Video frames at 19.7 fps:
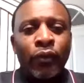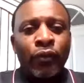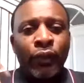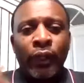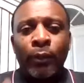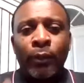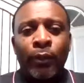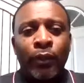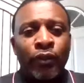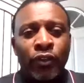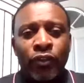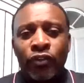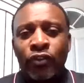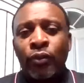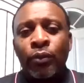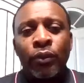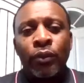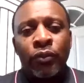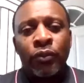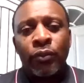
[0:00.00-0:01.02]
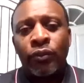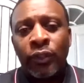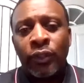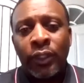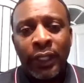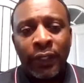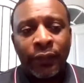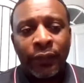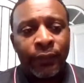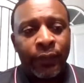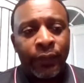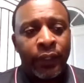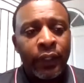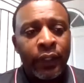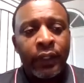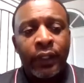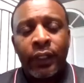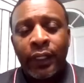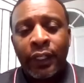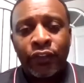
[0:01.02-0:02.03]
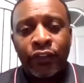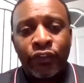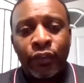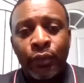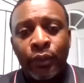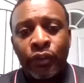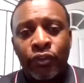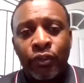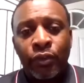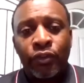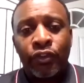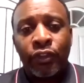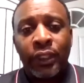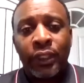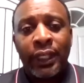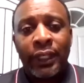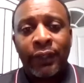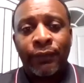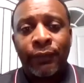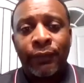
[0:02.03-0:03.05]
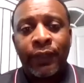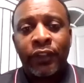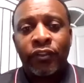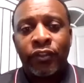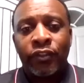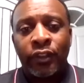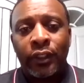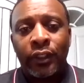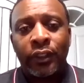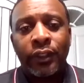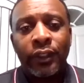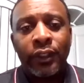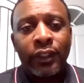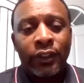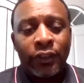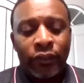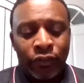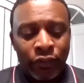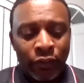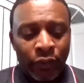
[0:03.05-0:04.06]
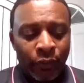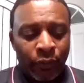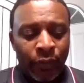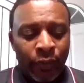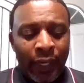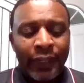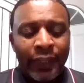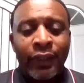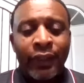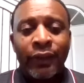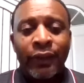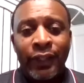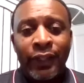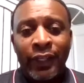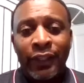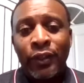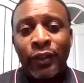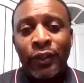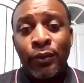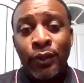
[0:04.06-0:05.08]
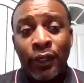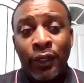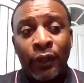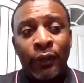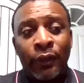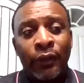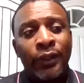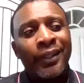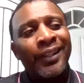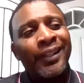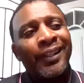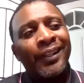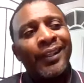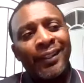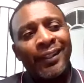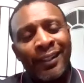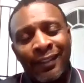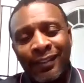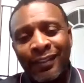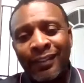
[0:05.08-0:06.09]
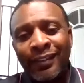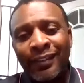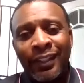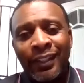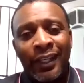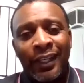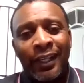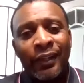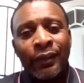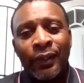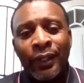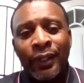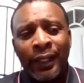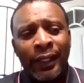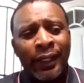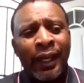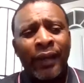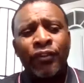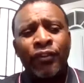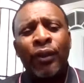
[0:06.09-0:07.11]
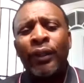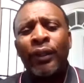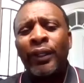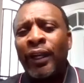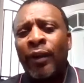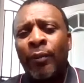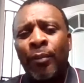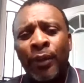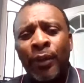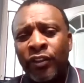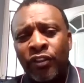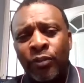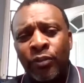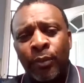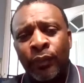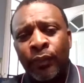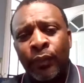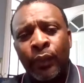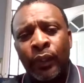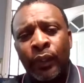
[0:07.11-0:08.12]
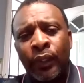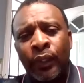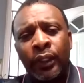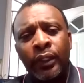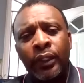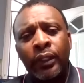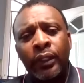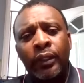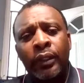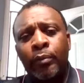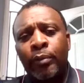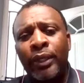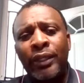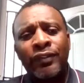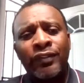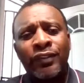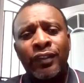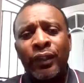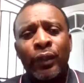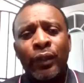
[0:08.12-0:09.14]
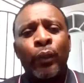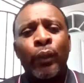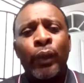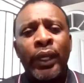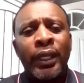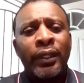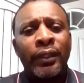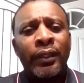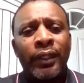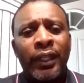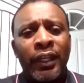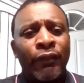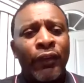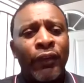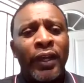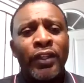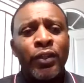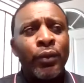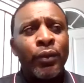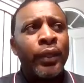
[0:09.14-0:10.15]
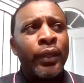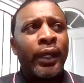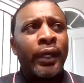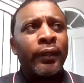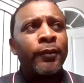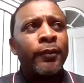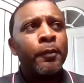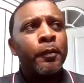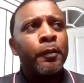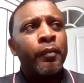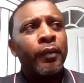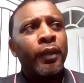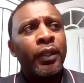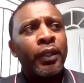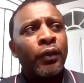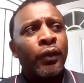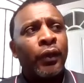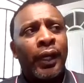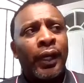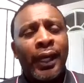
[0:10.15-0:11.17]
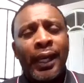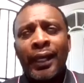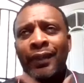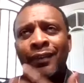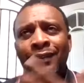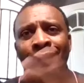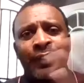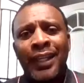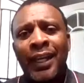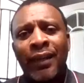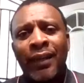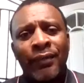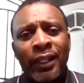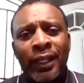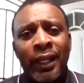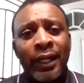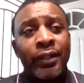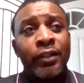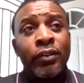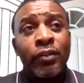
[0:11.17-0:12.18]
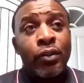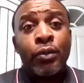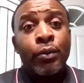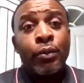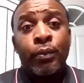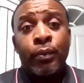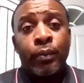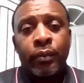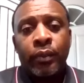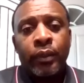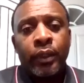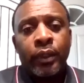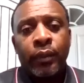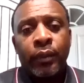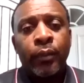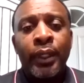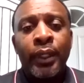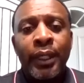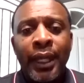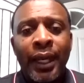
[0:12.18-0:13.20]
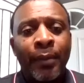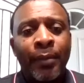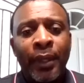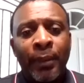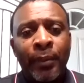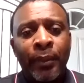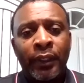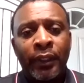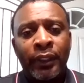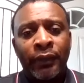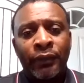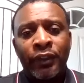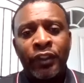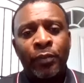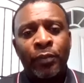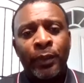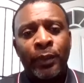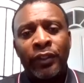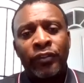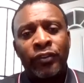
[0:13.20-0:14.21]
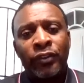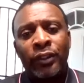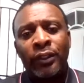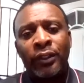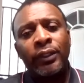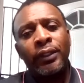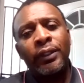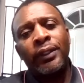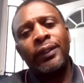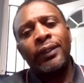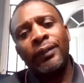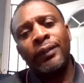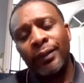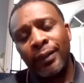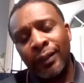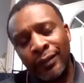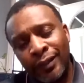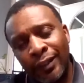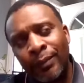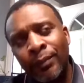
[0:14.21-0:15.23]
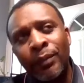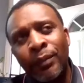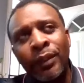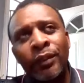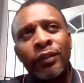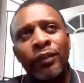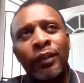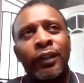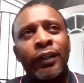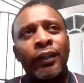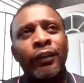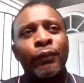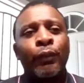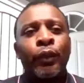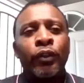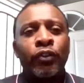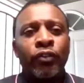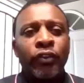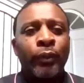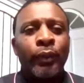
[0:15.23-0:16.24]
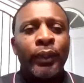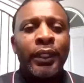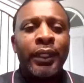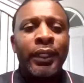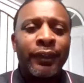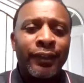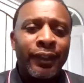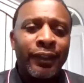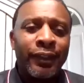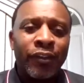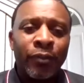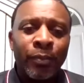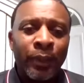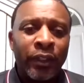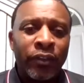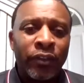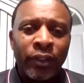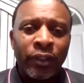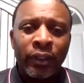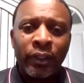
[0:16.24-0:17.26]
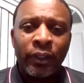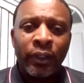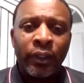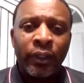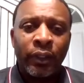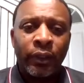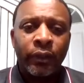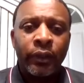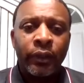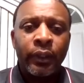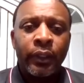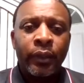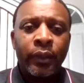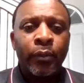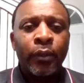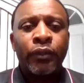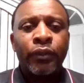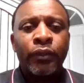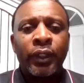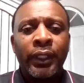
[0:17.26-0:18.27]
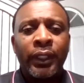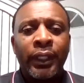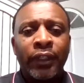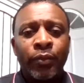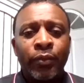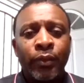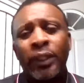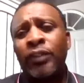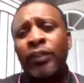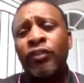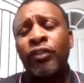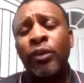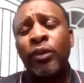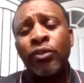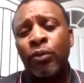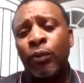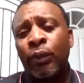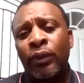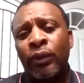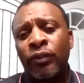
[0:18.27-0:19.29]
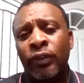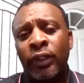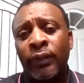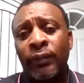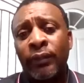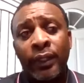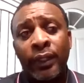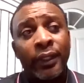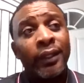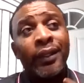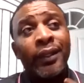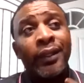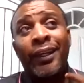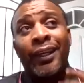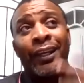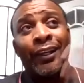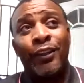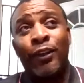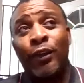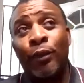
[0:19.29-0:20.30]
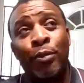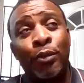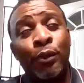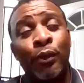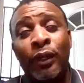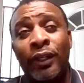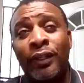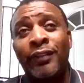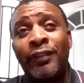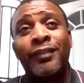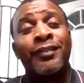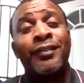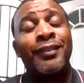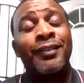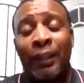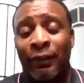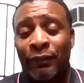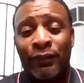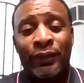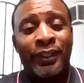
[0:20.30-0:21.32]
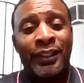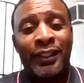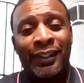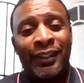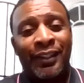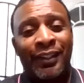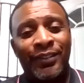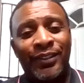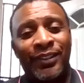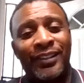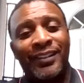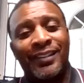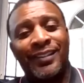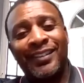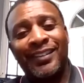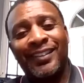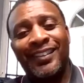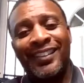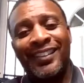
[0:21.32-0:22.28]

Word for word: all those variables as soon as you see that face sheet. So right there and then, you know, this is a yay or nay. And I've turned down patients before based on the weight. If I knew that, you know, I had a staff that I knew would not be able to lift this patient, and I said, unfortunately, we can't take this patient. You know, move to the next one. And social workers love it, and your employees definitely love it.